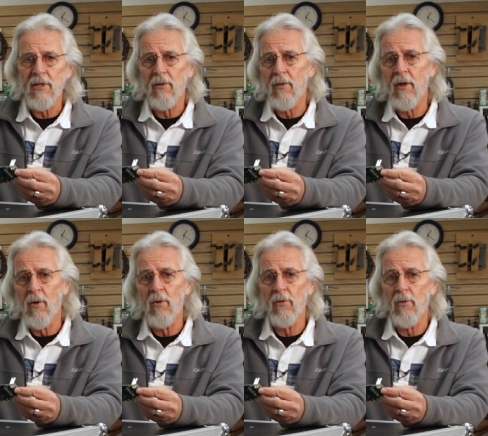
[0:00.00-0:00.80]
either the
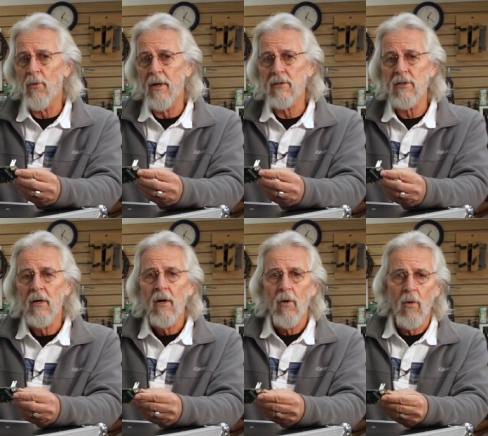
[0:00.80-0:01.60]
older ones
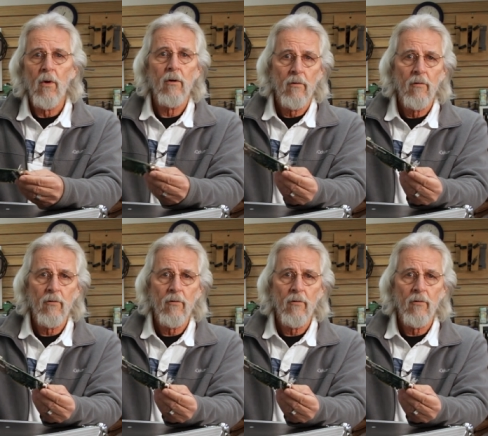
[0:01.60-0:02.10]
or,